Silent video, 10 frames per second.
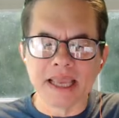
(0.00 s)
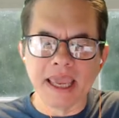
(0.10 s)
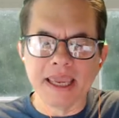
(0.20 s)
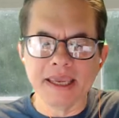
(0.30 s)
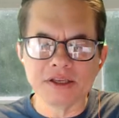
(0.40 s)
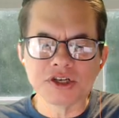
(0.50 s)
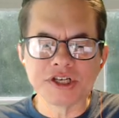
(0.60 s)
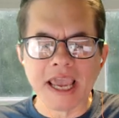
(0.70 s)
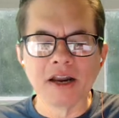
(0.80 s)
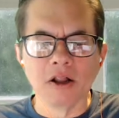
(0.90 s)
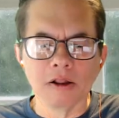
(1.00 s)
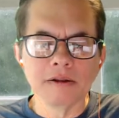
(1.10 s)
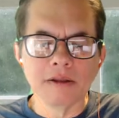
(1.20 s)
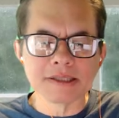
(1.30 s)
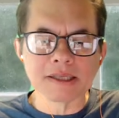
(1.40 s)
a
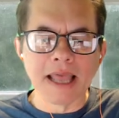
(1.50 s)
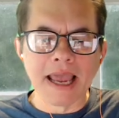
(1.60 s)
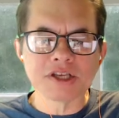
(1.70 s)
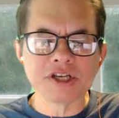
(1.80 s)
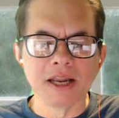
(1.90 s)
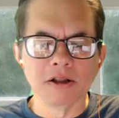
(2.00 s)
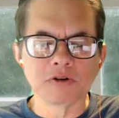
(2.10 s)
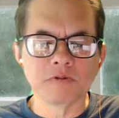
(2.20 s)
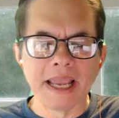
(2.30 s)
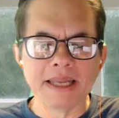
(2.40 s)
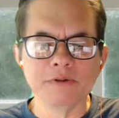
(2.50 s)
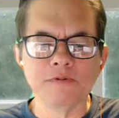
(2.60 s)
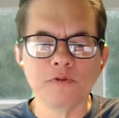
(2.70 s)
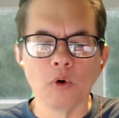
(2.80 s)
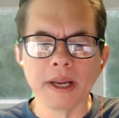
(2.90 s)
Slack channel
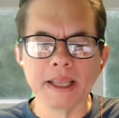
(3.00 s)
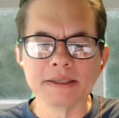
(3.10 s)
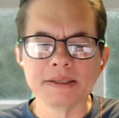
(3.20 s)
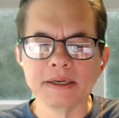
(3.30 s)
created for it.